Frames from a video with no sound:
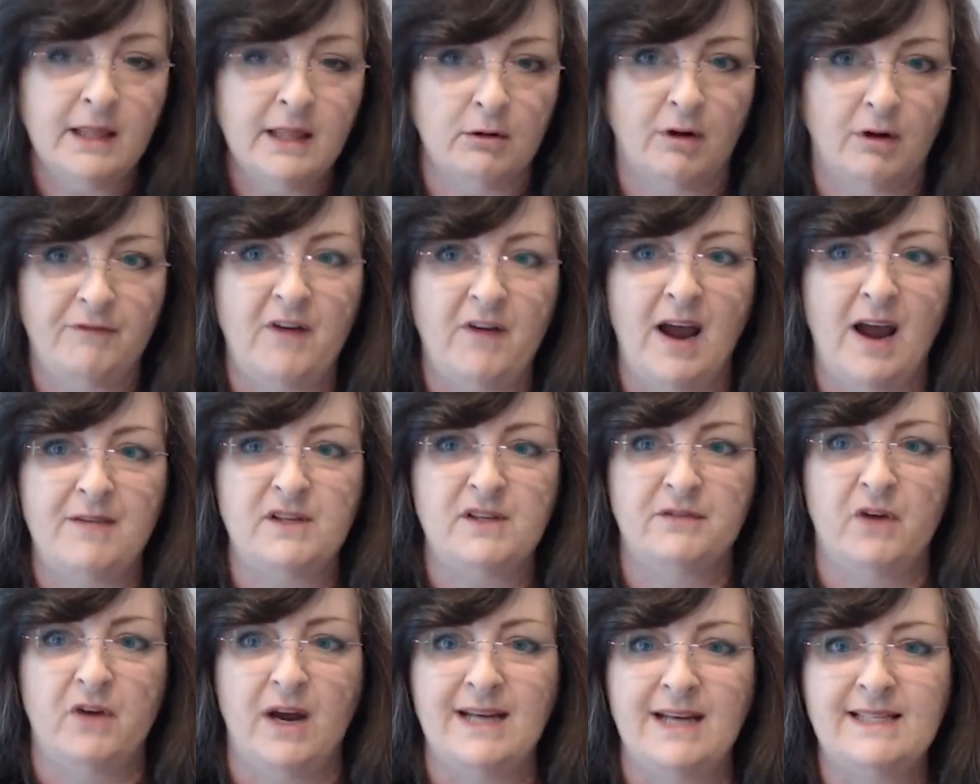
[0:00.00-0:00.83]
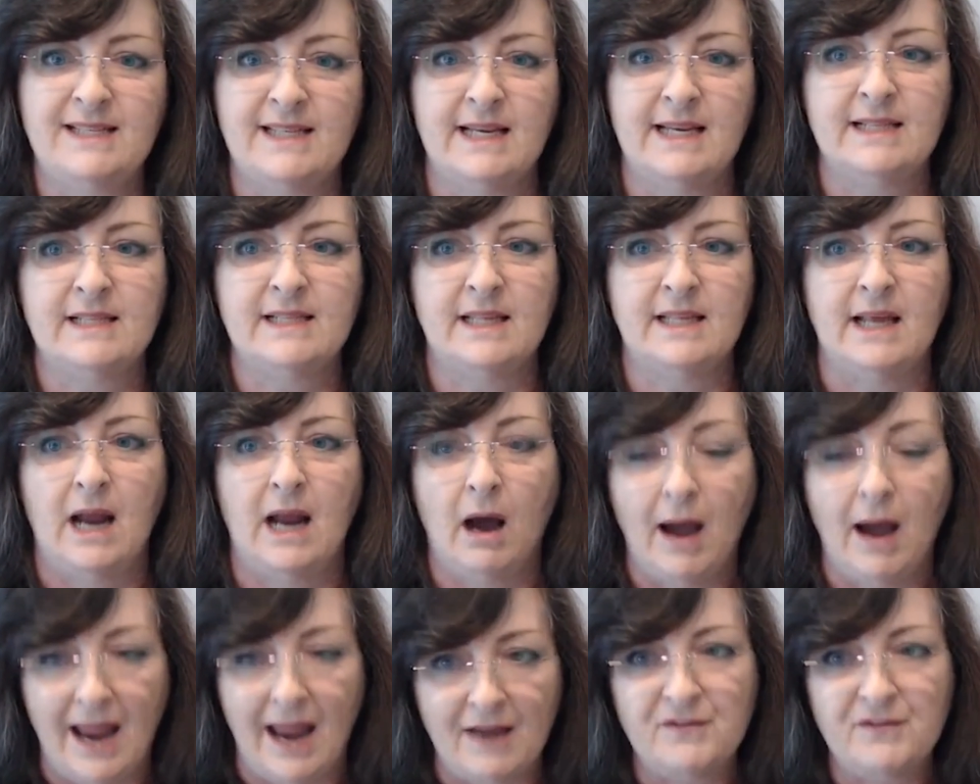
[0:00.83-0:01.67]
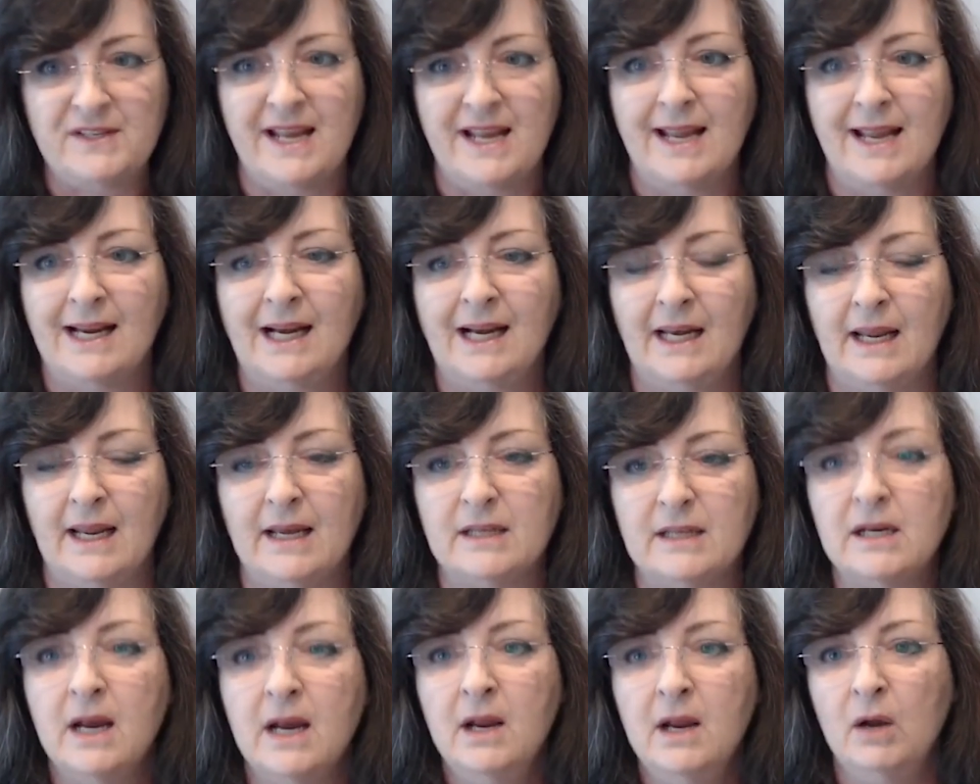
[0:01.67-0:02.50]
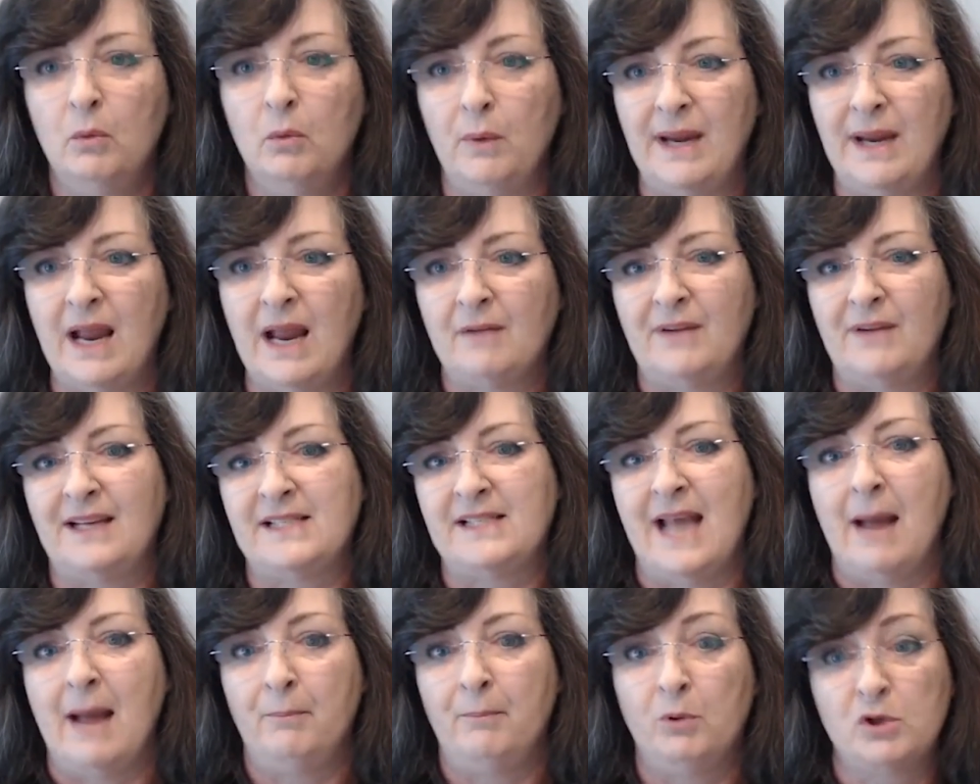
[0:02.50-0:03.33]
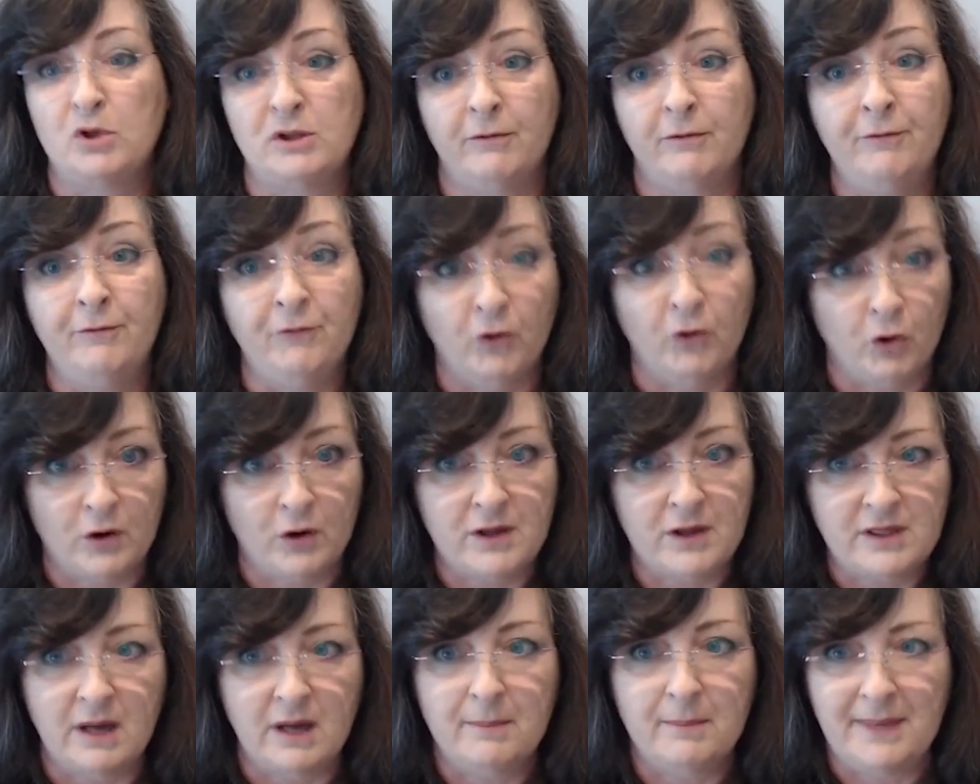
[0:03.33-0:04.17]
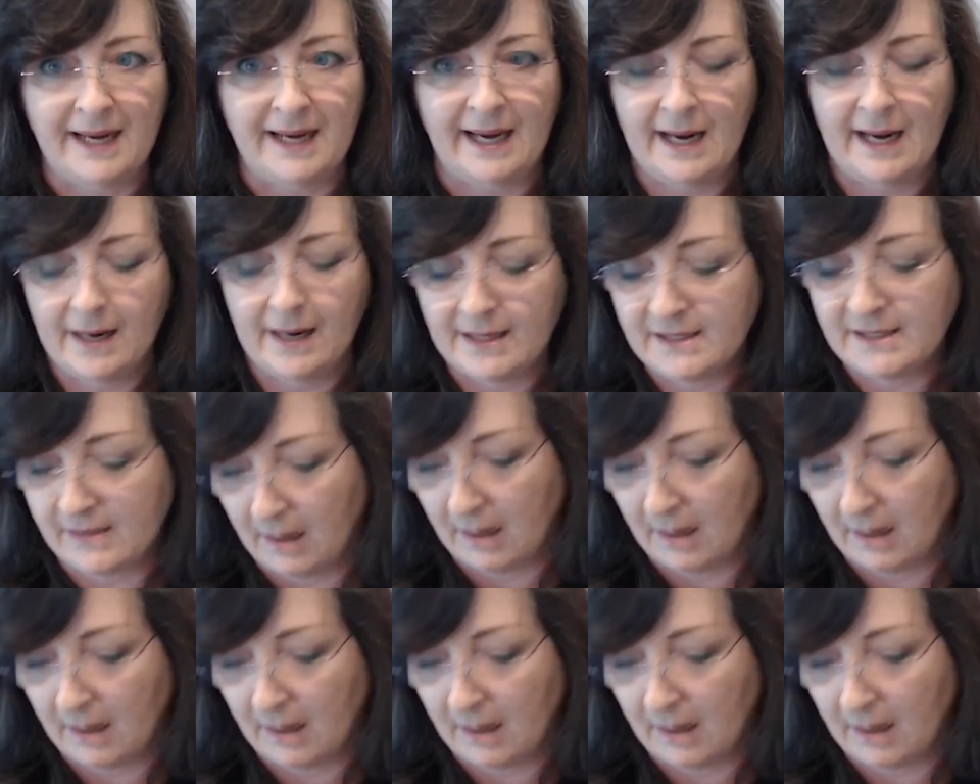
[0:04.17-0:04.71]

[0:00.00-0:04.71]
There are 5 devices that are FDA cleared. We have examples of 4 of them here.